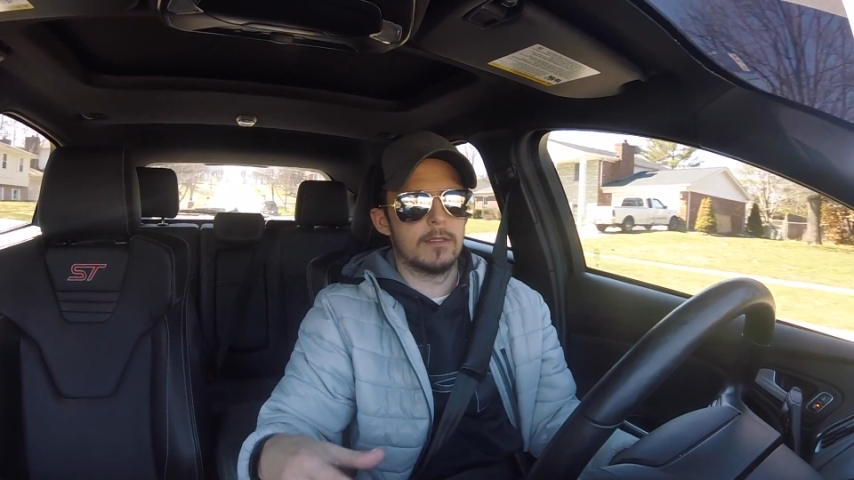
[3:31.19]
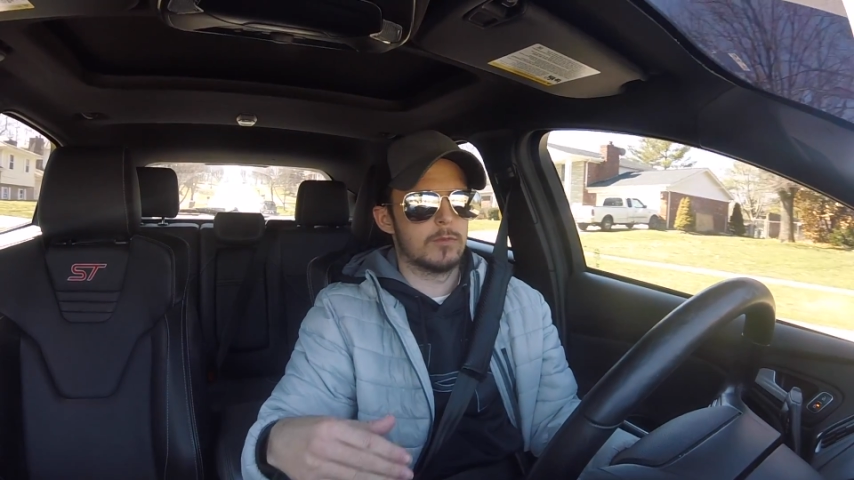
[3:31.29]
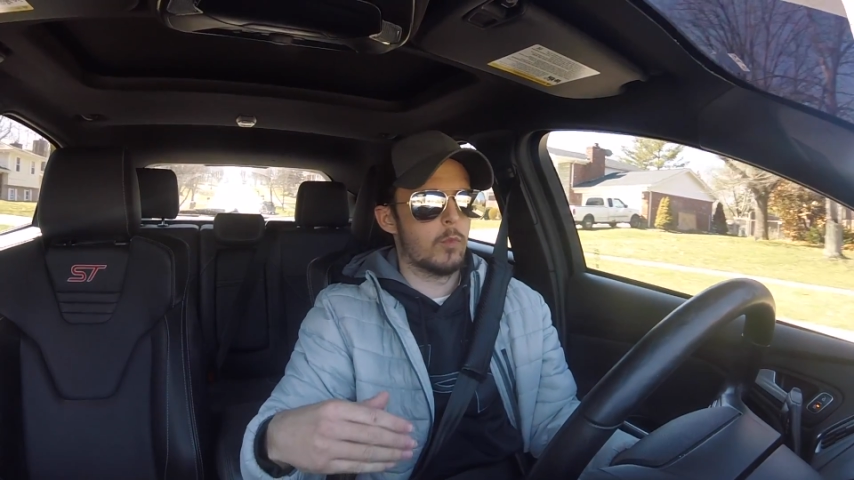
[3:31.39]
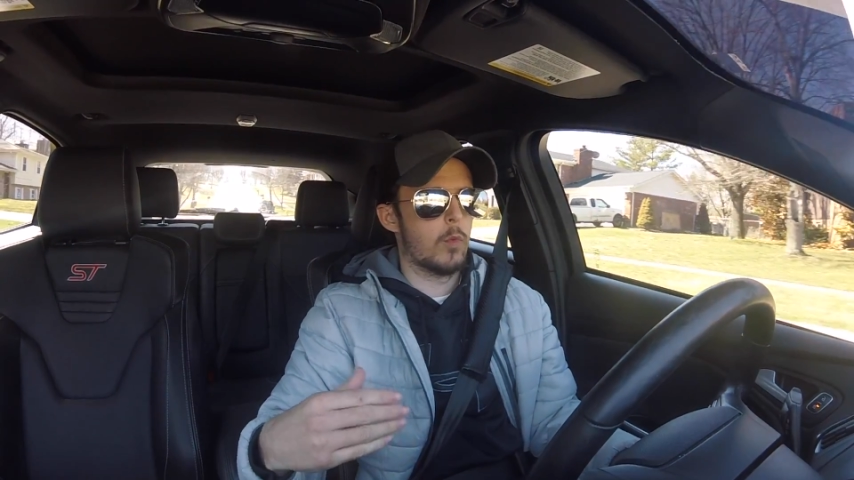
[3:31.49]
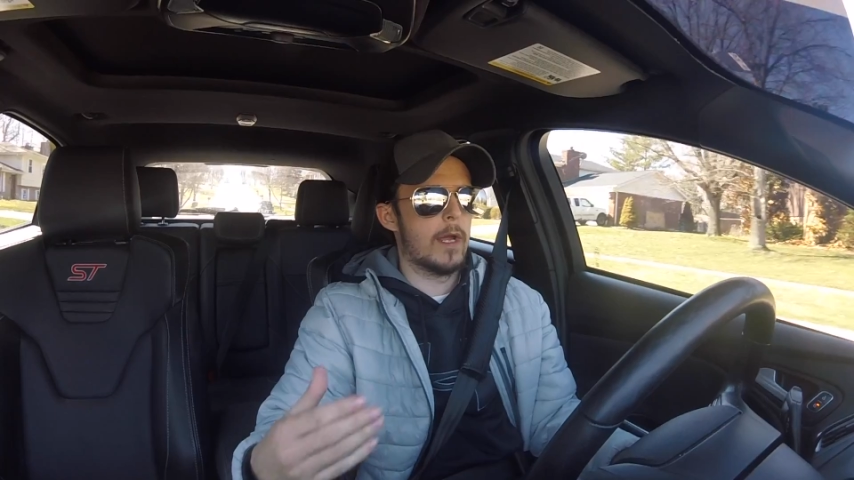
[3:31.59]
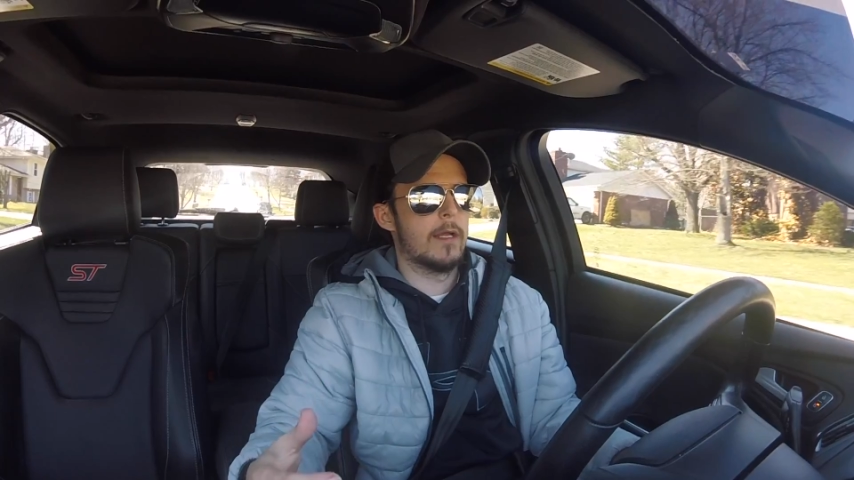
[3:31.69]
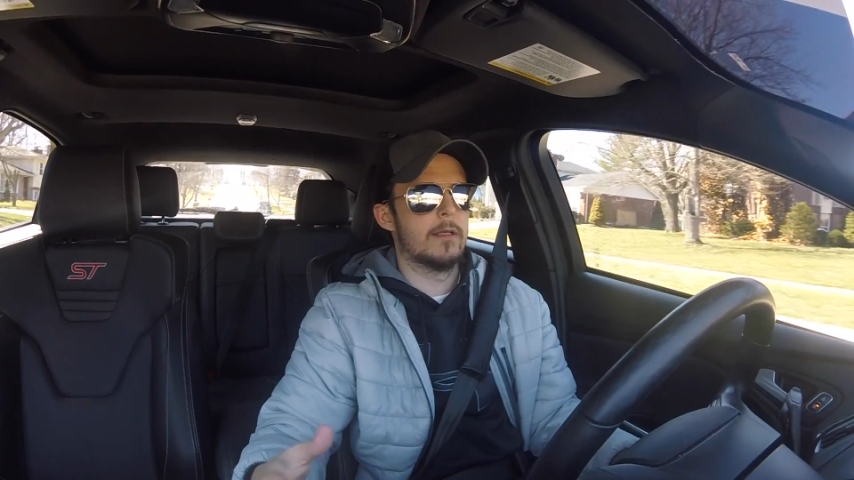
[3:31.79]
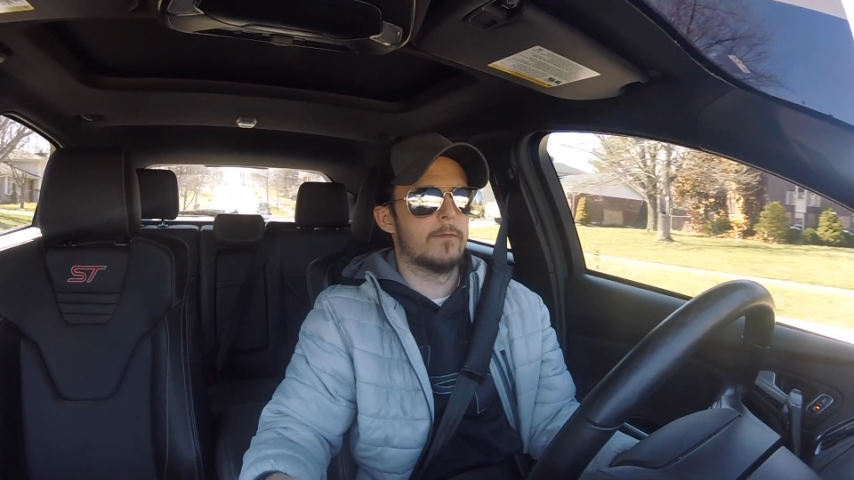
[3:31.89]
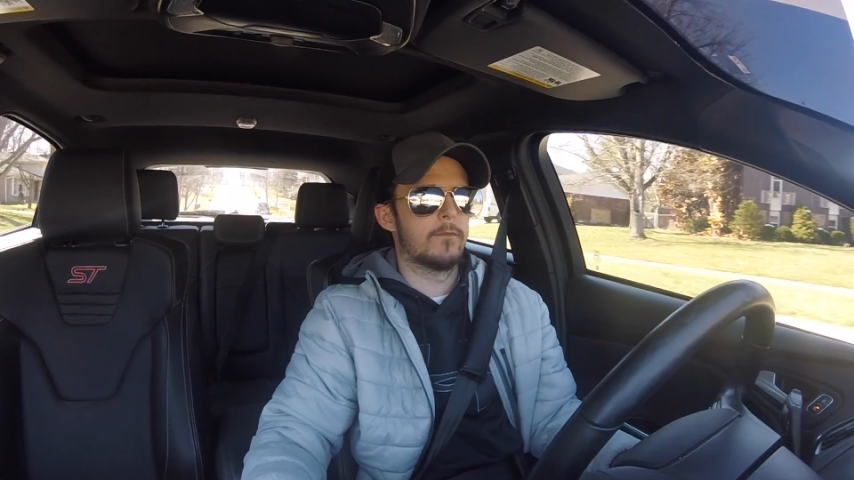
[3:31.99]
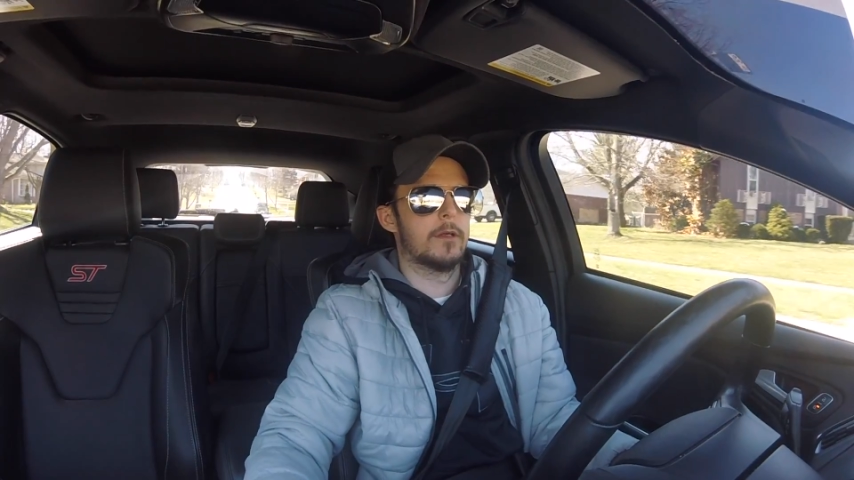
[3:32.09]
is way
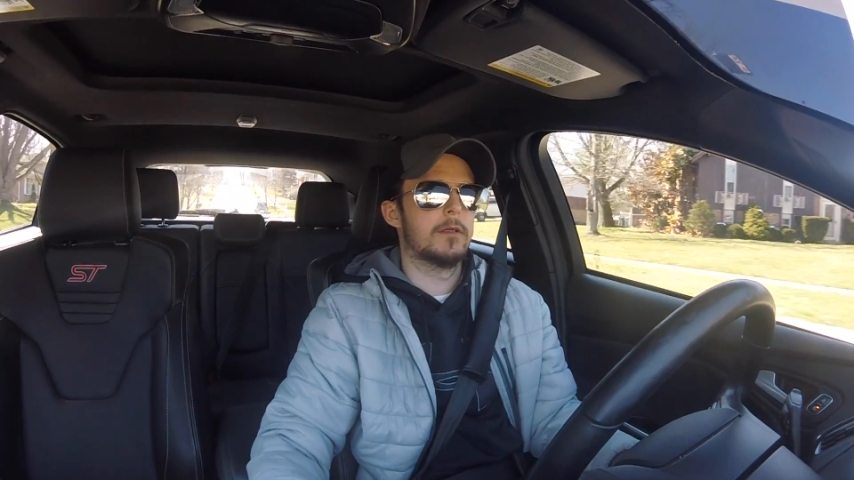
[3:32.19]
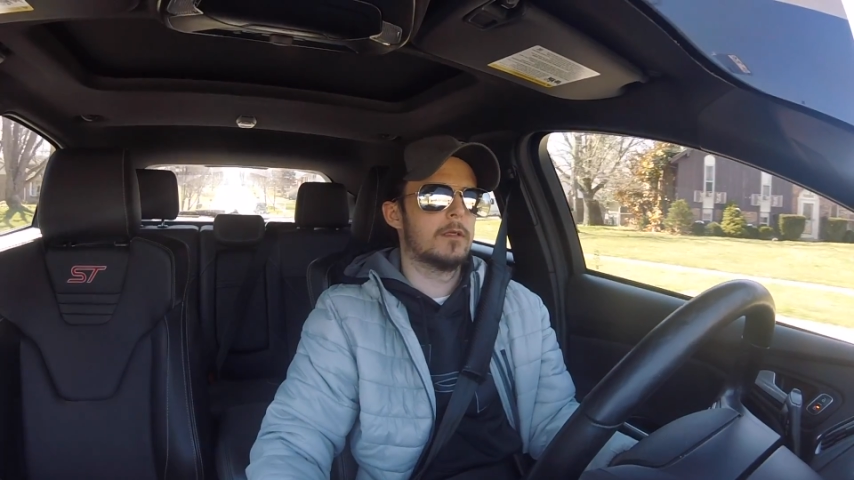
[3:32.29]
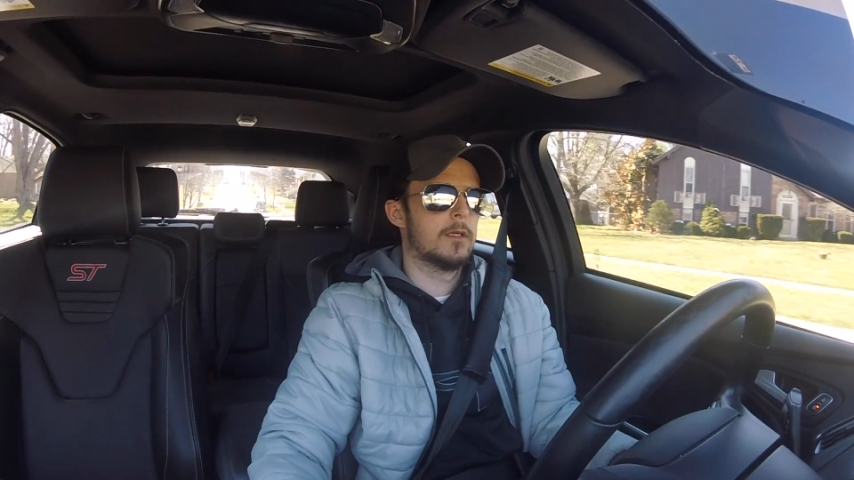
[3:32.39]
different.